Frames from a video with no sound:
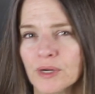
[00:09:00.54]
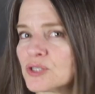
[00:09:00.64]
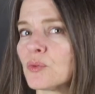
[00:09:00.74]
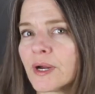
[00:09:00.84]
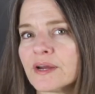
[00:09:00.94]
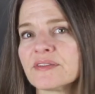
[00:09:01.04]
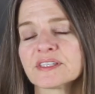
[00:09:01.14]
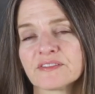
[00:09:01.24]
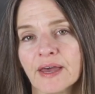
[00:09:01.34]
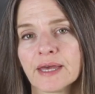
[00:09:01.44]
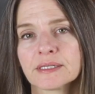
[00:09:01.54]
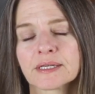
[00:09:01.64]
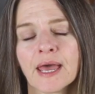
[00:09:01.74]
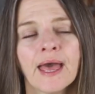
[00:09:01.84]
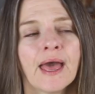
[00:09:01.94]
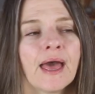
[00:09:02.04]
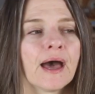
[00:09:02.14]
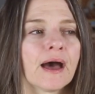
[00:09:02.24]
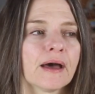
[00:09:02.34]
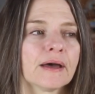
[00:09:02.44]
want to wear this vest.
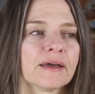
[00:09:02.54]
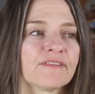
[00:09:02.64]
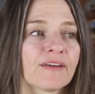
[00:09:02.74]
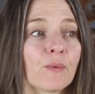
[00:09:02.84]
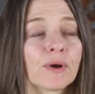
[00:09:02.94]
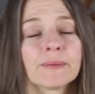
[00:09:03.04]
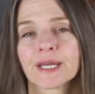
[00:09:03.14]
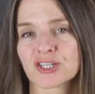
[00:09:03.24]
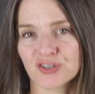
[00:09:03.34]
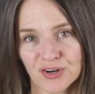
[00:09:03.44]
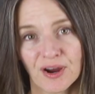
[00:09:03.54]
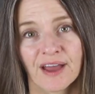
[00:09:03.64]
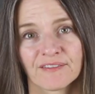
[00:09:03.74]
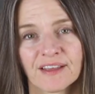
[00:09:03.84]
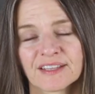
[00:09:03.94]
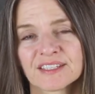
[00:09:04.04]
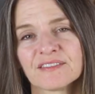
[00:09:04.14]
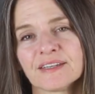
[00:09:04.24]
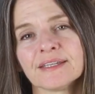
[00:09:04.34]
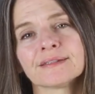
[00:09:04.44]
Uh, if I want to make sure I have lots
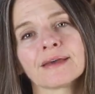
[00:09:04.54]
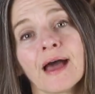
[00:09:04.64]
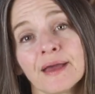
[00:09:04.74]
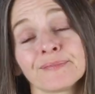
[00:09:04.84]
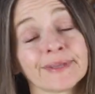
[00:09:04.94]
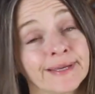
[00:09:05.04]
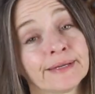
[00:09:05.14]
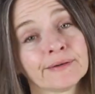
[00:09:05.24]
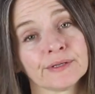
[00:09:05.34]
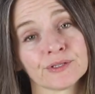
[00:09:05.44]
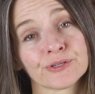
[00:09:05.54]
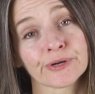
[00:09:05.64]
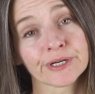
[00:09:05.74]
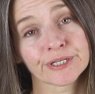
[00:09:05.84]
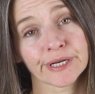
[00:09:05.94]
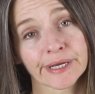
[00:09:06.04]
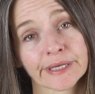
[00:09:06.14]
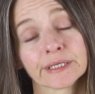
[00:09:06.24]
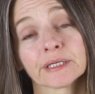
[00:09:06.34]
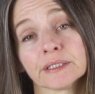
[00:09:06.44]
of ease, I'm planning on
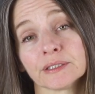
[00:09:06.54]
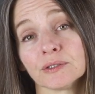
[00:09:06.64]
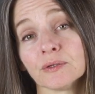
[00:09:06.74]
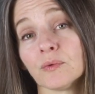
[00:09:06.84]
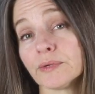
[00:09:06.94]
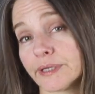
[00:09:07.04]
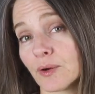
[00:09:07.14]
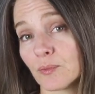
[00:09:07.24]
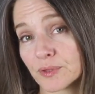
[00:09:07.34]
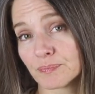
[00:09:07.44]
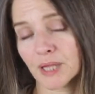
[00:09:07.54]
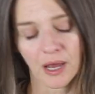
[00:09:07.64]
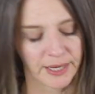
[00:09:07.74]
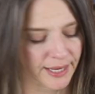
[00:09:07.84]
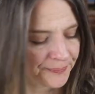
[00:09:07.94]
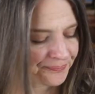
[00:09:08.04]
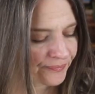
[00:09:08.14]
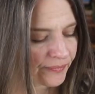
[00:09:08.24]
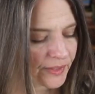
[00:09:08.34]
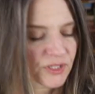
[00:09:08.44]
stretching it a little, you know, with blocking.
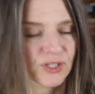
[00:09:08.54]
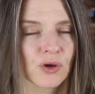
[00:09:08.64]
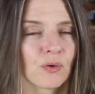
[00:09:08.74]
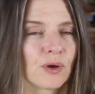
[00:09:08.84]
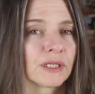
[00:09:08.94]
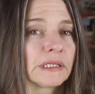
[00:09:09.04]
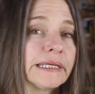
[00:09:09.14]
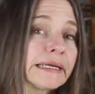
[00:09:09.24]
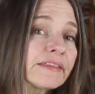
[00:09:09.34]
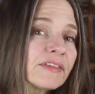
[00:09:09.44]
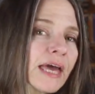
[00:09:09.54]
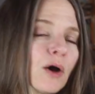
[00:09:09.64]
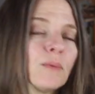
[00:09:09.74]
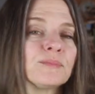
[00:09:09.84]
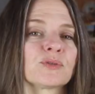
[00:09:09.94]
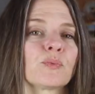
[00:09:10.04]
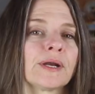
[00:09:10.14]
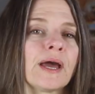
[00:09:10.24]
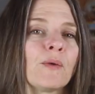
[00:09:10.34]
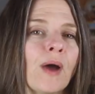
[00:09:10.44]
So a little length helps
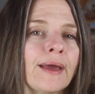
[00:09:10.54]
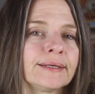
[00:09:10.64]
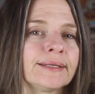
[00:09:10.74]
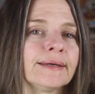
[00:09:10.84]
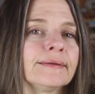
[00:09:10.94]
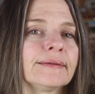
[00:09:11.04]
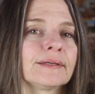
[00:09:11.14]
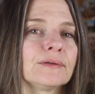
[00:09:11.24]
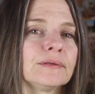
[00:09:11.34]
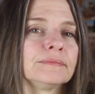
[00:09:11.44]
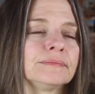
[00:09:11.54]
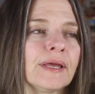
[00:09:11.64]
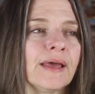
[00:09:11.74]
when I widen it, it'll